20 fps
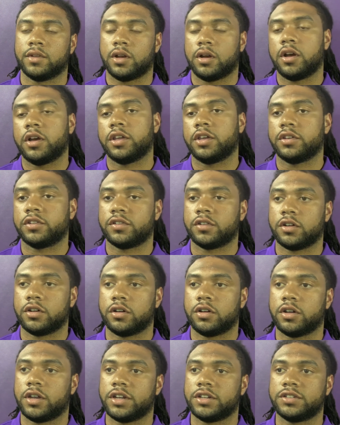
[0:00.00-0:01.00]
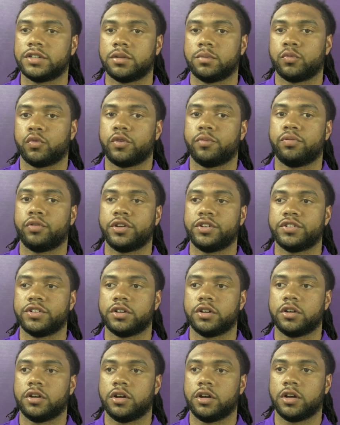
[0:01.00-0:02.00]
Yes, sir. That's something we preach
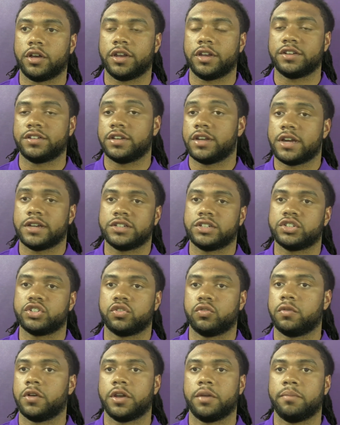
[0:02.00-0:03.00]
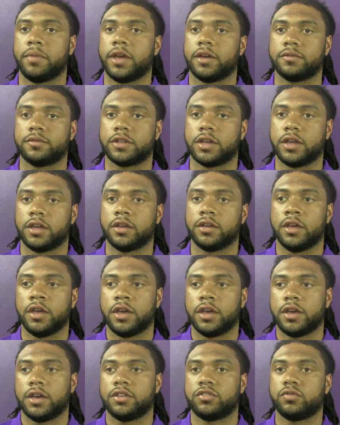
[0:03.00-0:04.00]
here. And it's not just a running back thing.
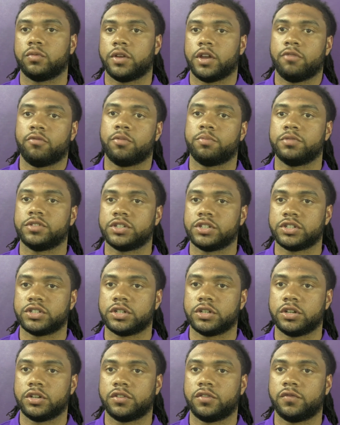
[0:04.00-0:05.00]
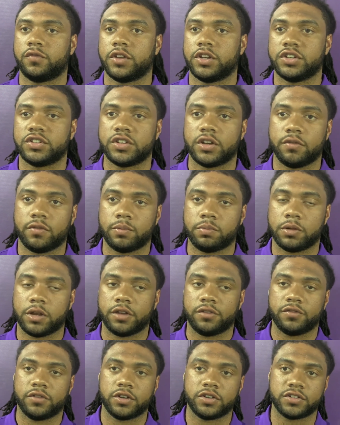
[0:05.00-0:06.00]
It's whatever position. It's finish every
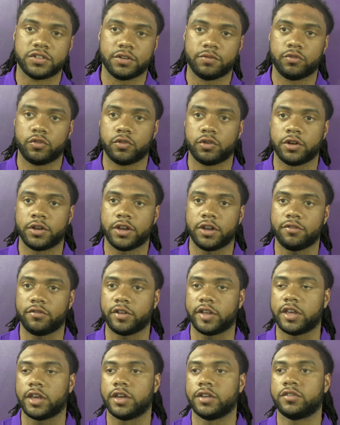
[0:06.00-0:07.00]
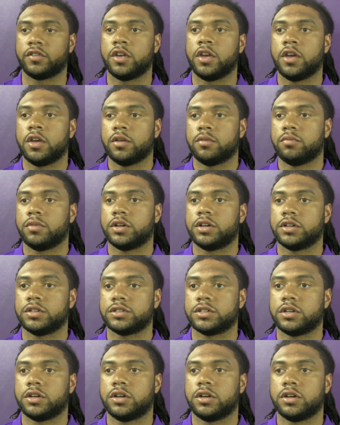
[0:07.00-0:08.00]
play, finish every run, every catch.
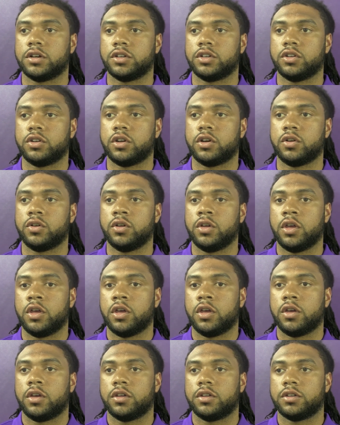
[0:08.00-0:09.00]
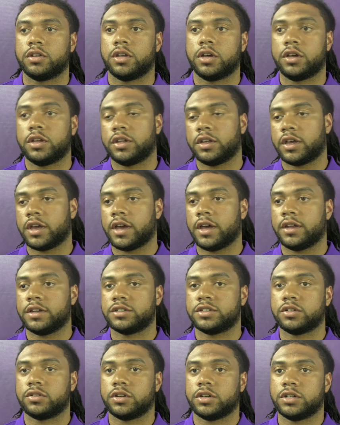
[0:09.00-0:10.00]
Because the other guy
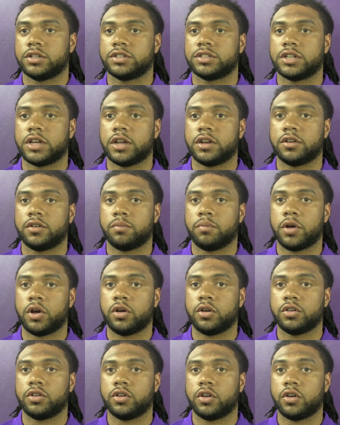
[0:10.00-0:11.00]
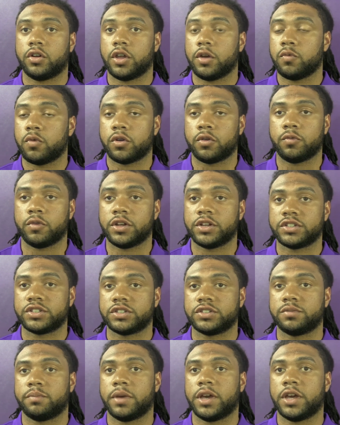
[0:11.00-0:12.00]
that's on the other side of the ball, you know, they want to win
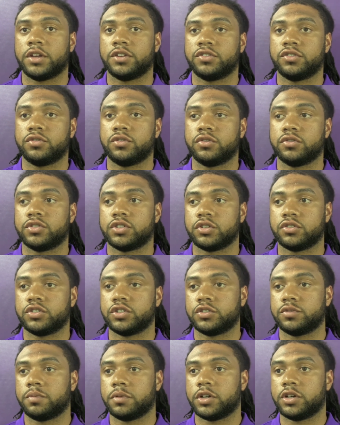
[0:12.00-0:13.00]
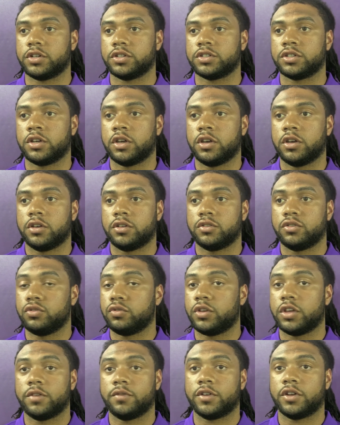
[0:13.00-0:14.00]
just as bad as you do. So just because
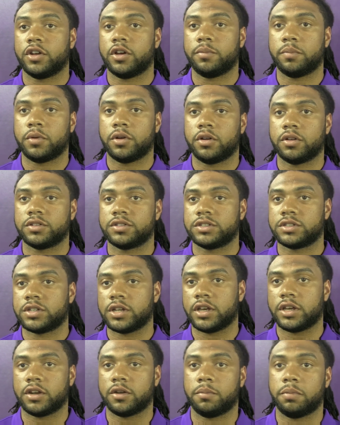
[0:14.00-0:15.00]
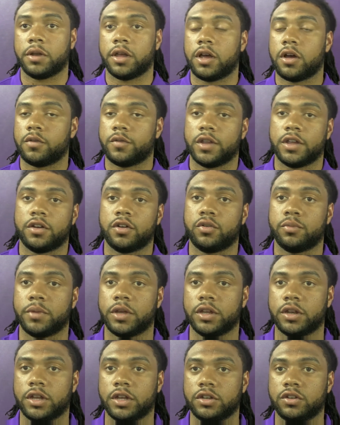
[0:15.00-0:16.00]
you giving up or taking a play off, that don't
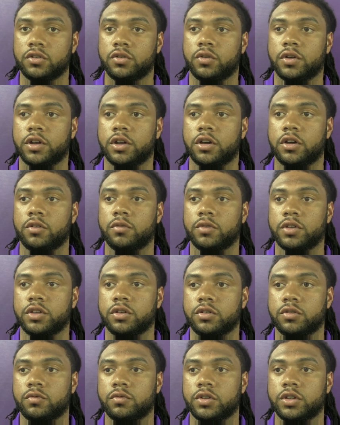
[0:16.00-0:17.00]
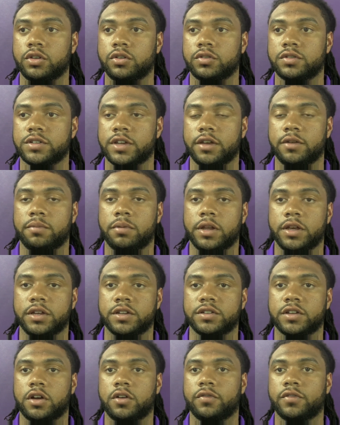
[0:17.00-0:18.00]
mean they do. And when you take
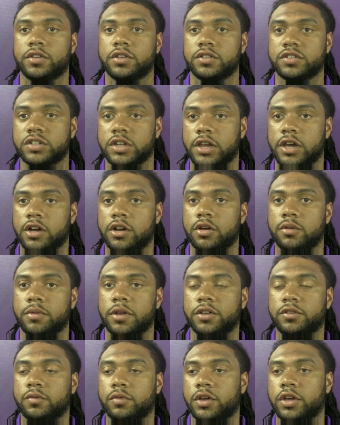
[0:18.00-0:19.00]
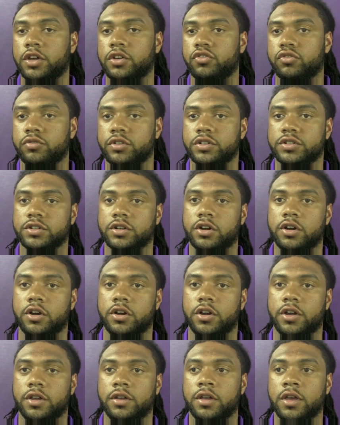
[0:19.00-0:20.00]
plays off and you slack up, that's when injuries
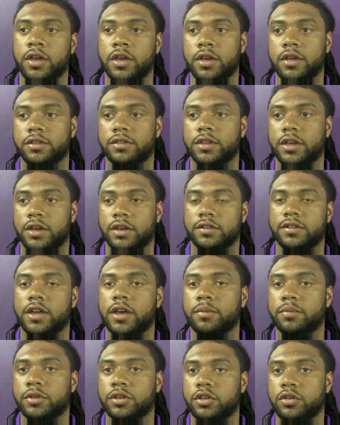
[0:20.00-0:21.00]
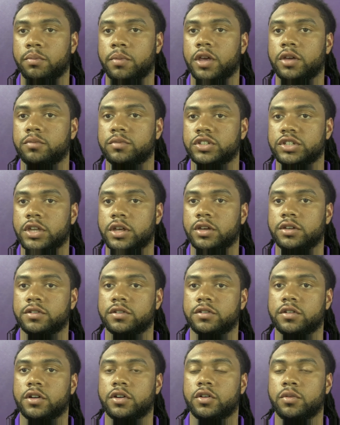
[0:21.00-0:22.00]
occur and things happen and you make
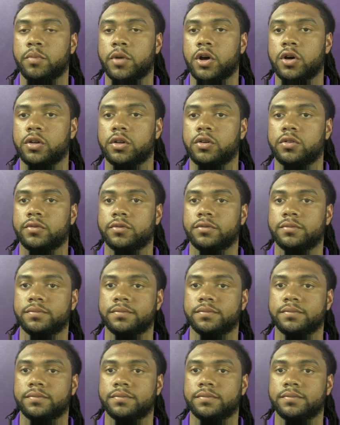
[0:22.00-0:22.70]
mistakes and turn the ball over.